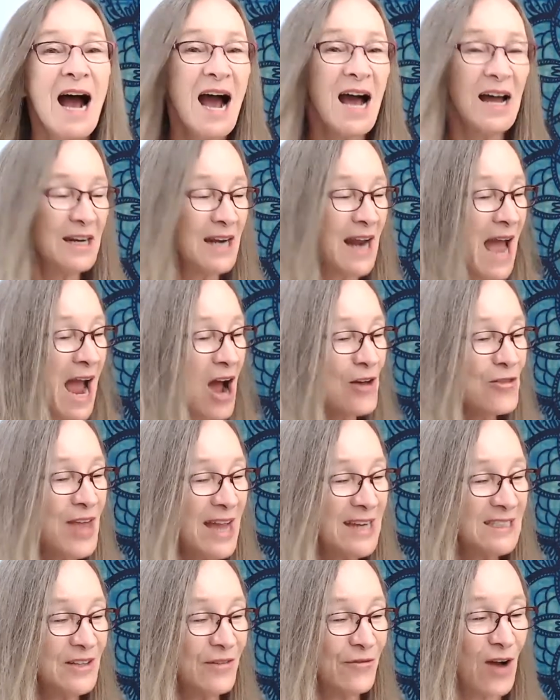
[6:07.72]
Allow
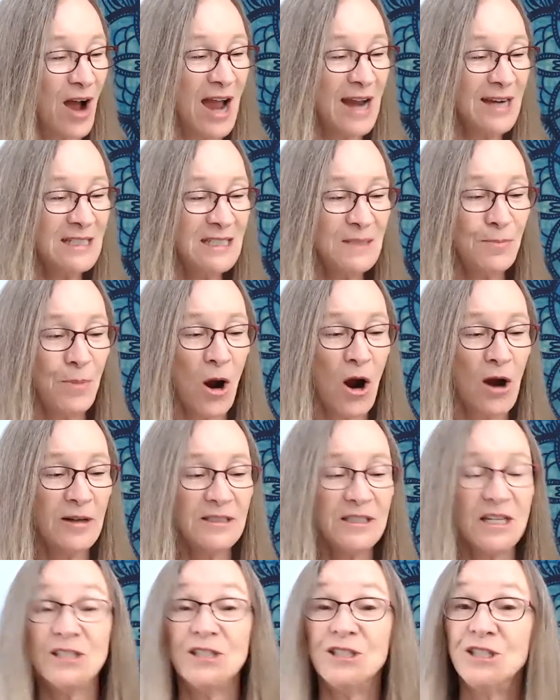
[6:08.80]
that divine spark
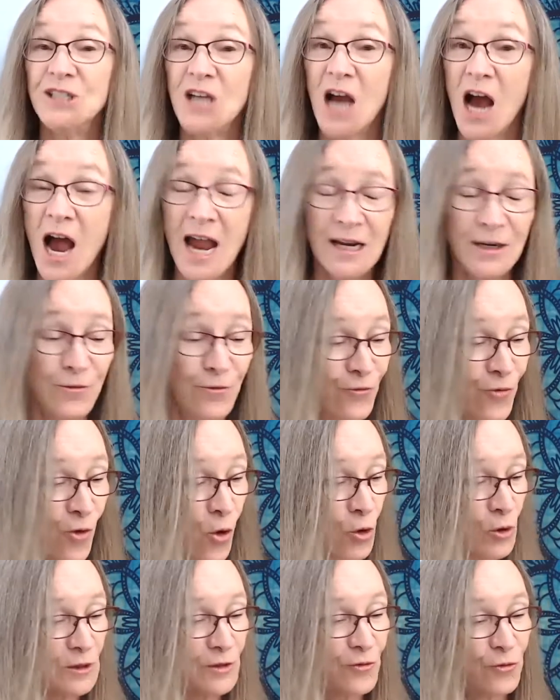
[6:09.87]
to shine
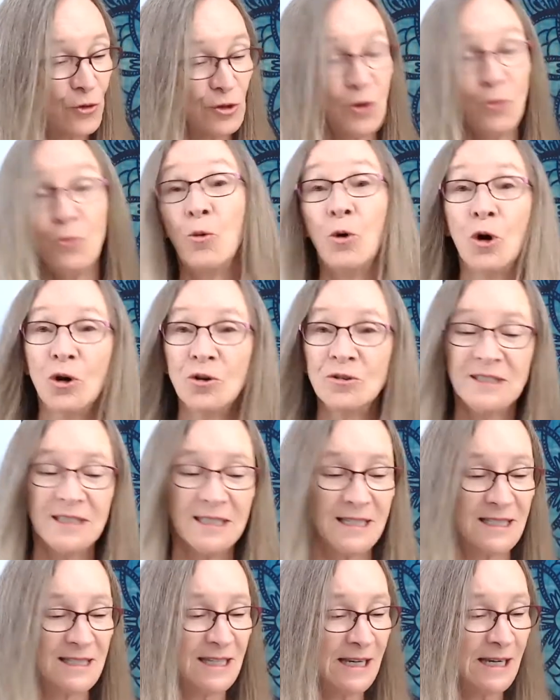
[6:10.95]
forth for the world to
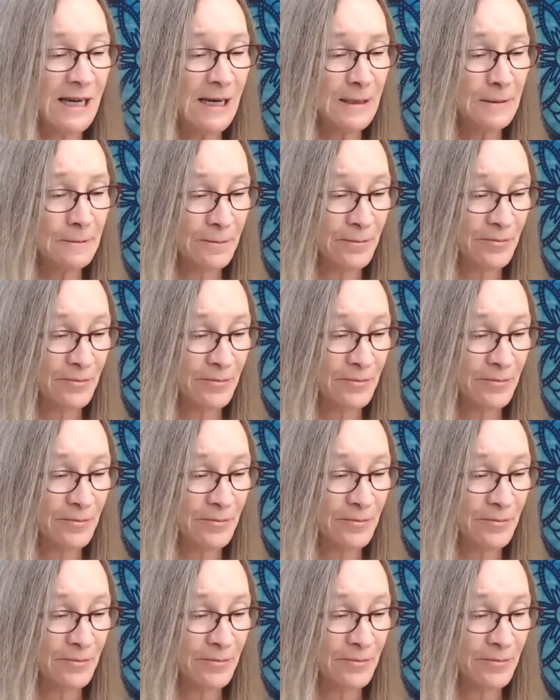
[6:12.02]
see.